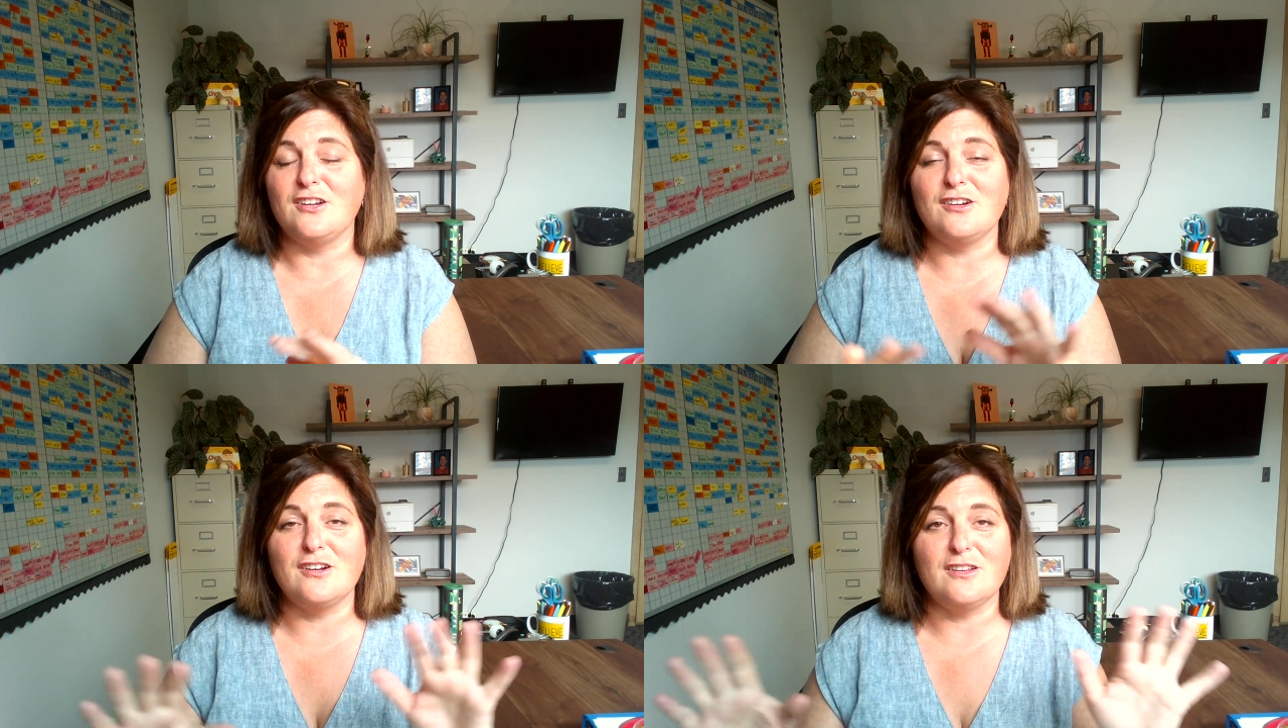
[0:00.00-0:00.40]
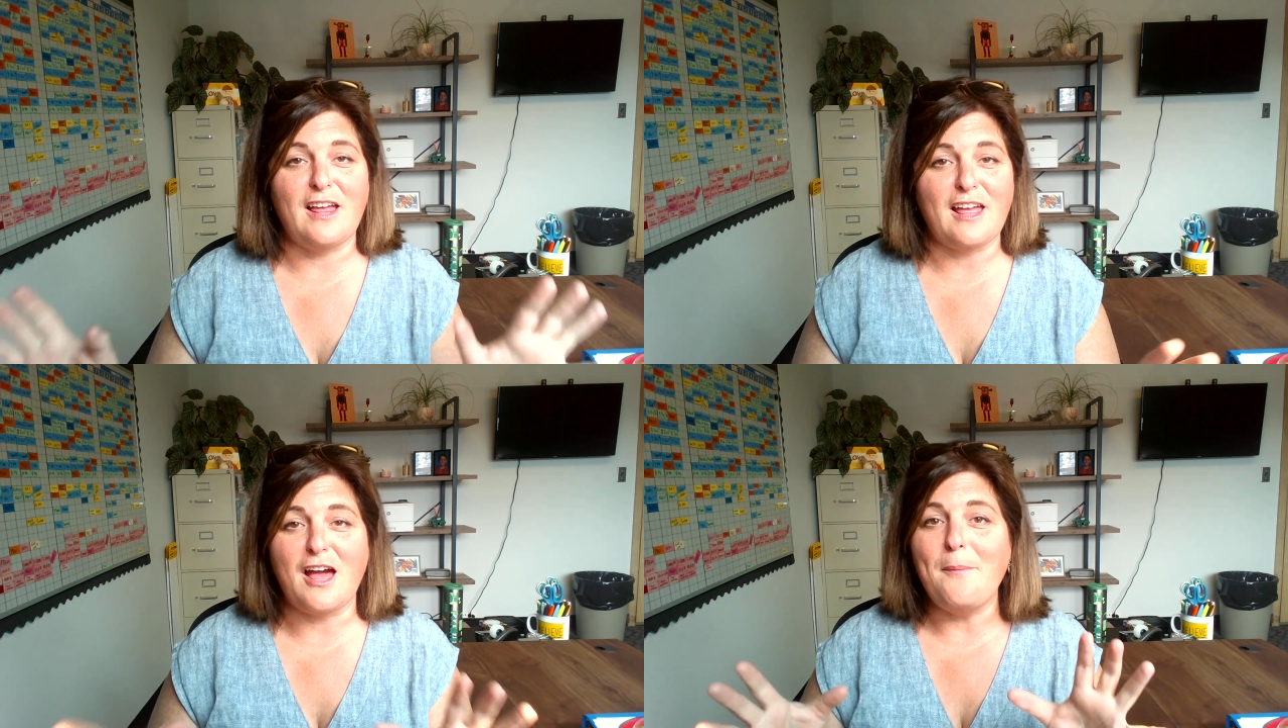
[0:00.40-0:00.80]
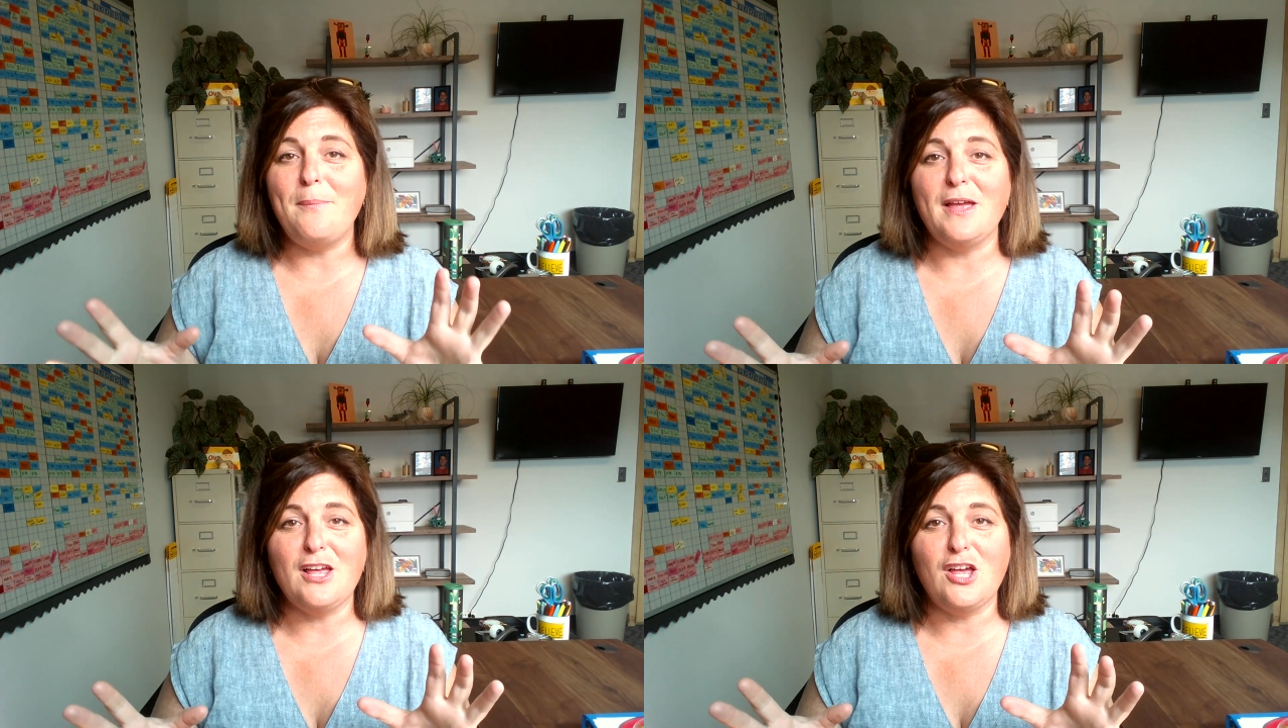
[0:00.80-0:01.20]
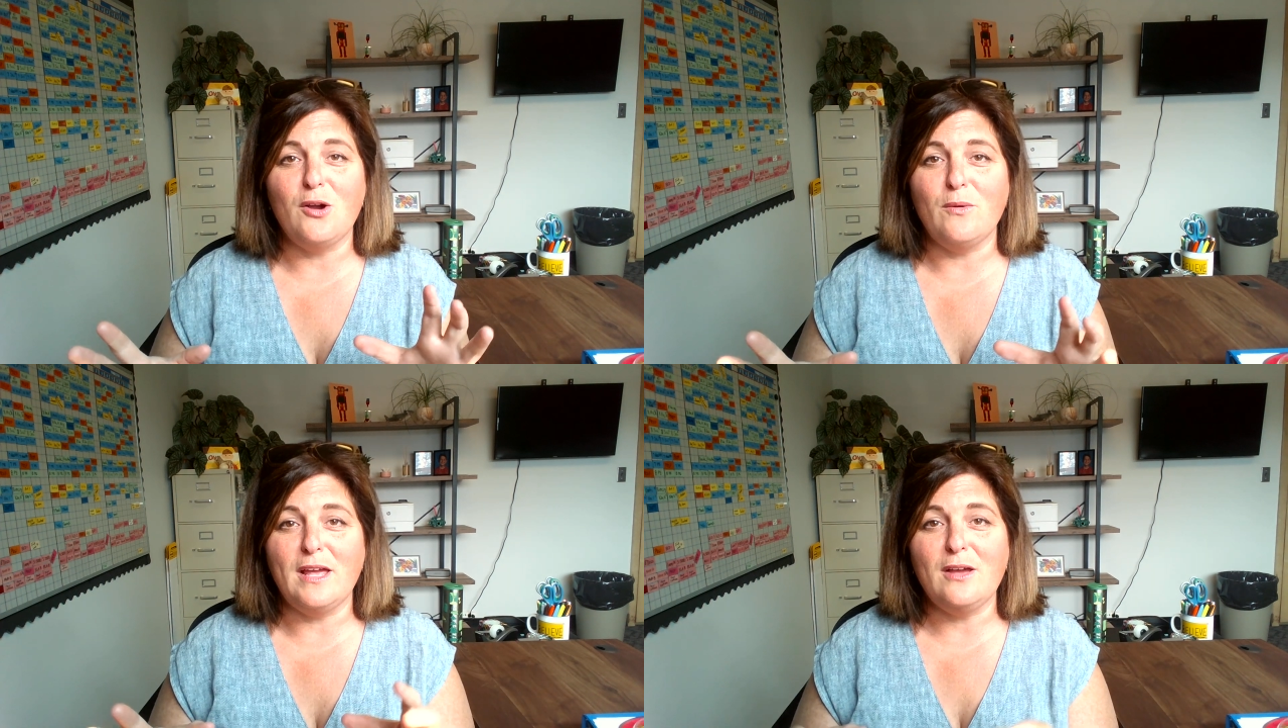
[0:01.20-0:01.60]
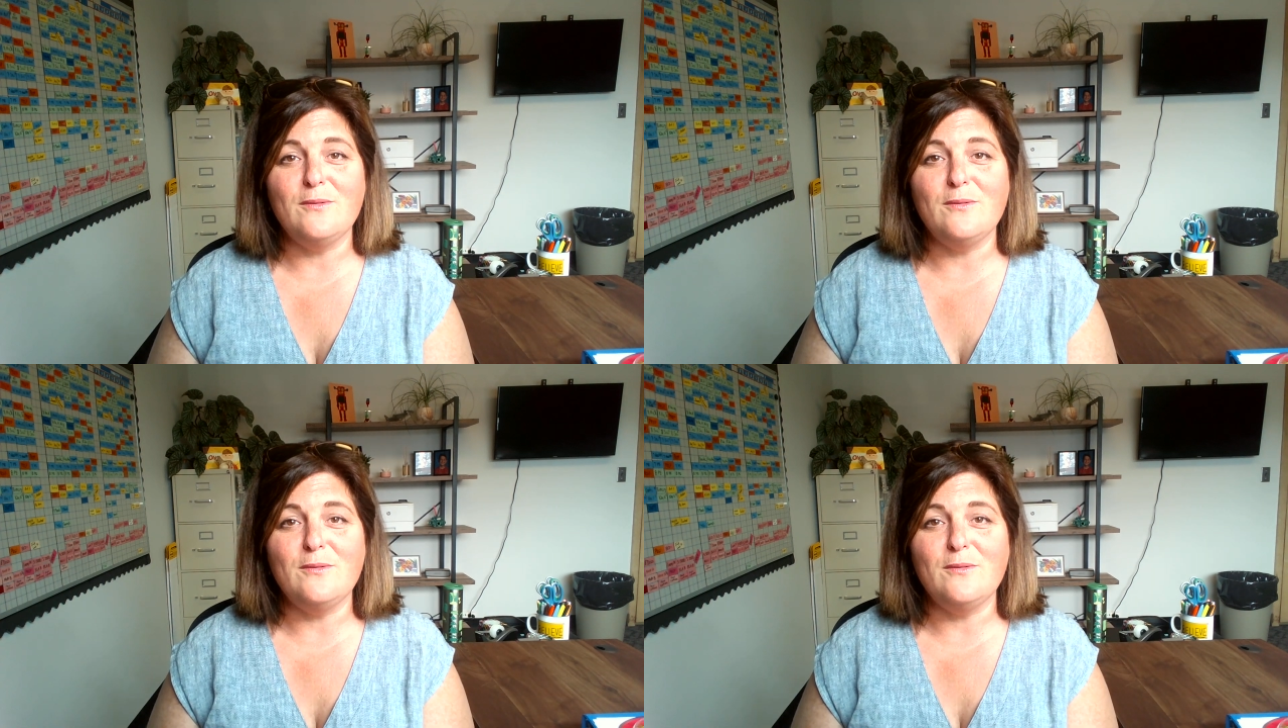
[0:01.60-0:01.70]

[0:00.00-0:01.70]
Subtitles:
are like up and going.